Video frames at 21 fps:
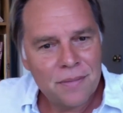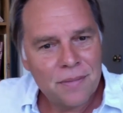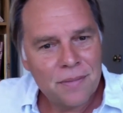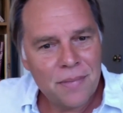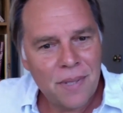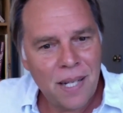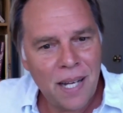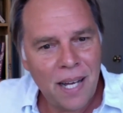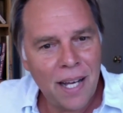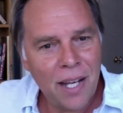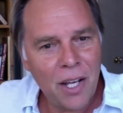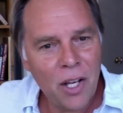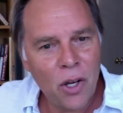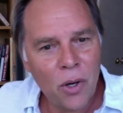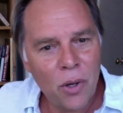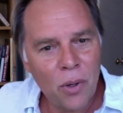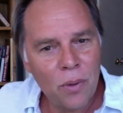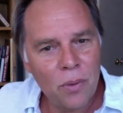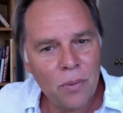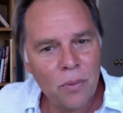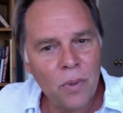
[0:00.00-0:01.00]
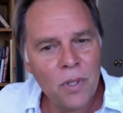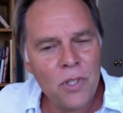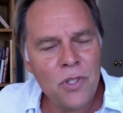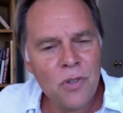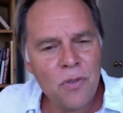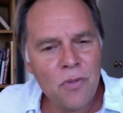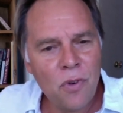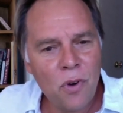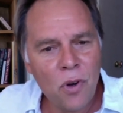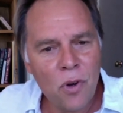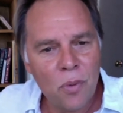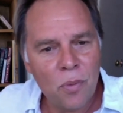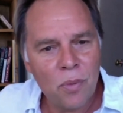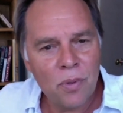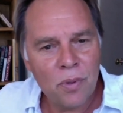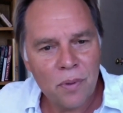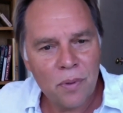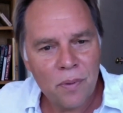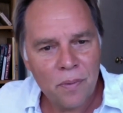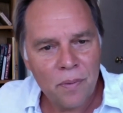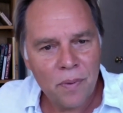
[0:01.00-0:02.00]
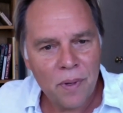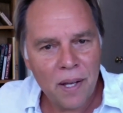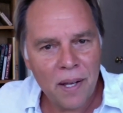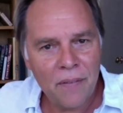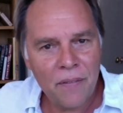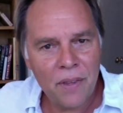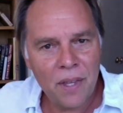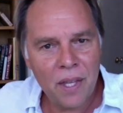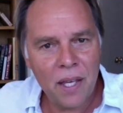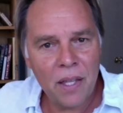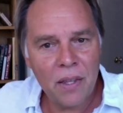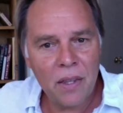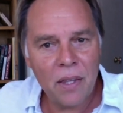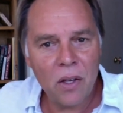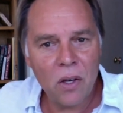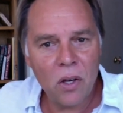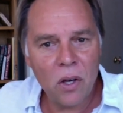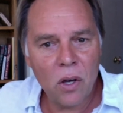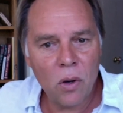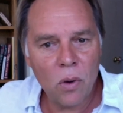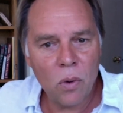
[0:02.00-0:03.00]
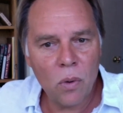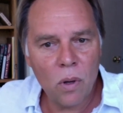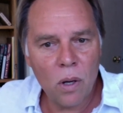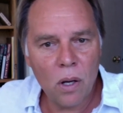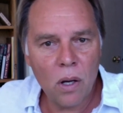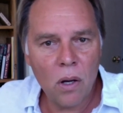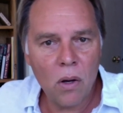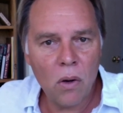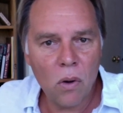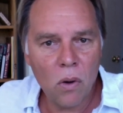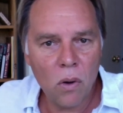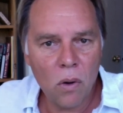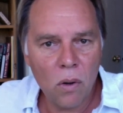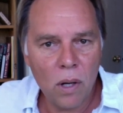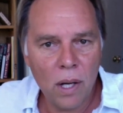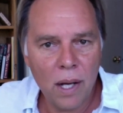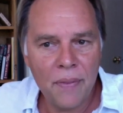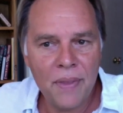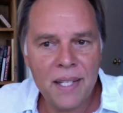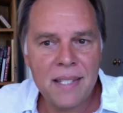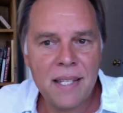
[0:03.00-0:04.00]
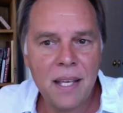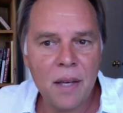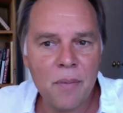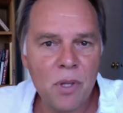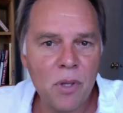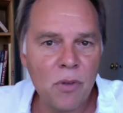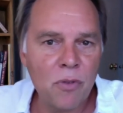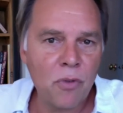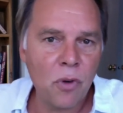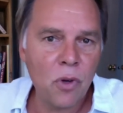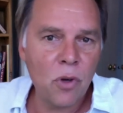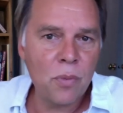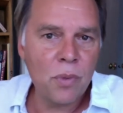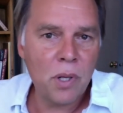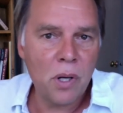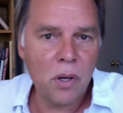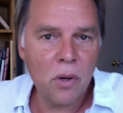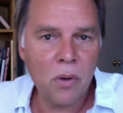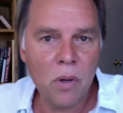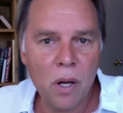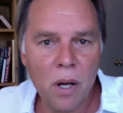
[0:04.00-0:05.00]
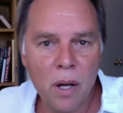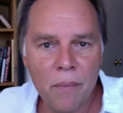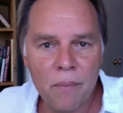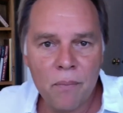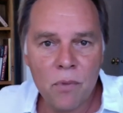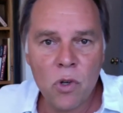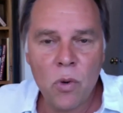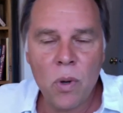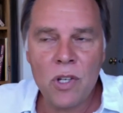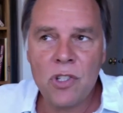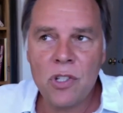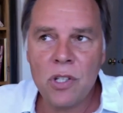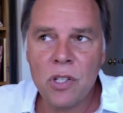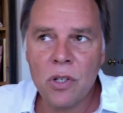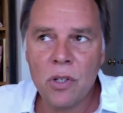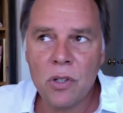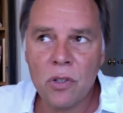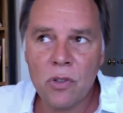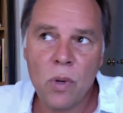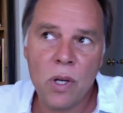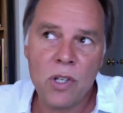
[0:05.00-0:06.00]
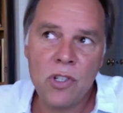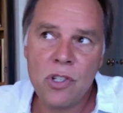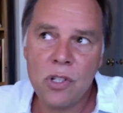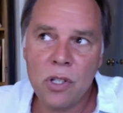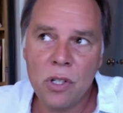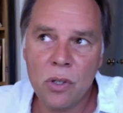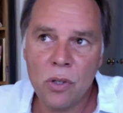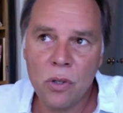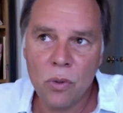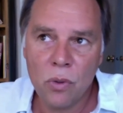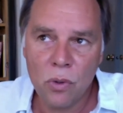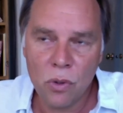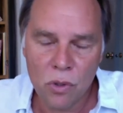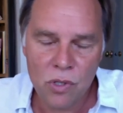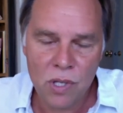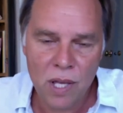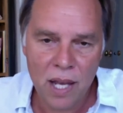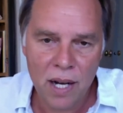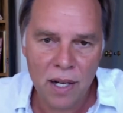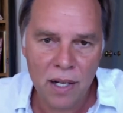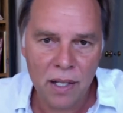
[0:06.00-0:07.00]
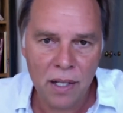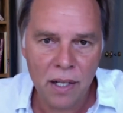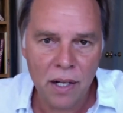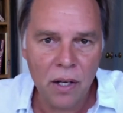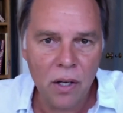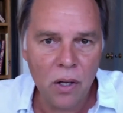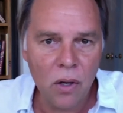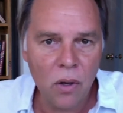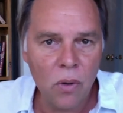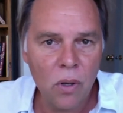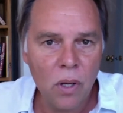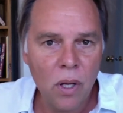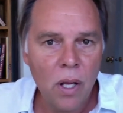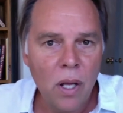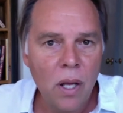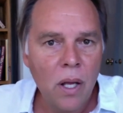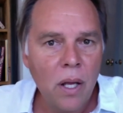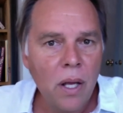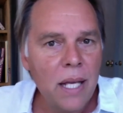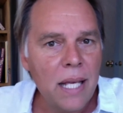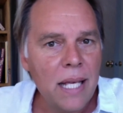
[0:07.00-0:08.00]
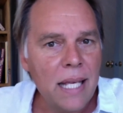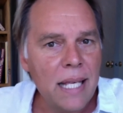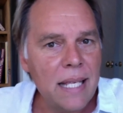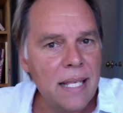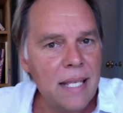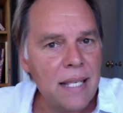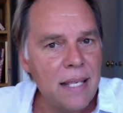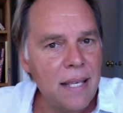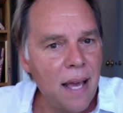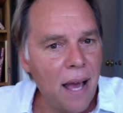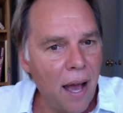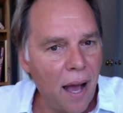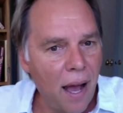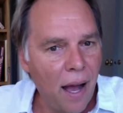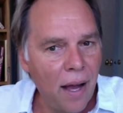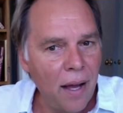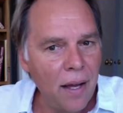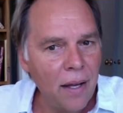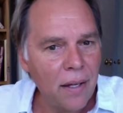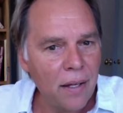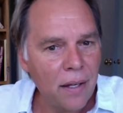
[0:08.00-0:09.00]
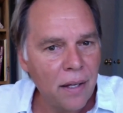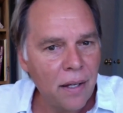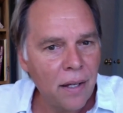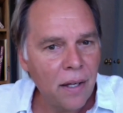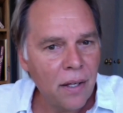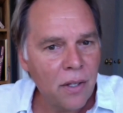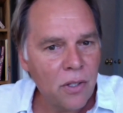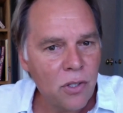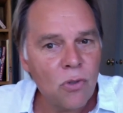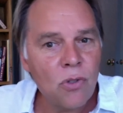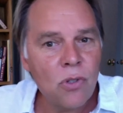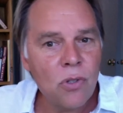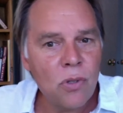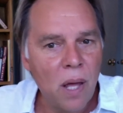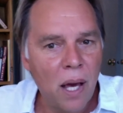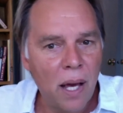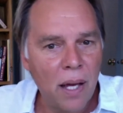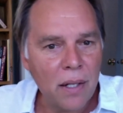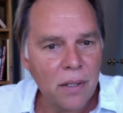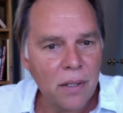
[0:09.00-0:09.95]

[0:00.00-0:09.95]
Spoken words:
I go, what's your verb? And they'll go, oh, and they tell me the verb, questioning her sanity. And I go, yeah, so do that.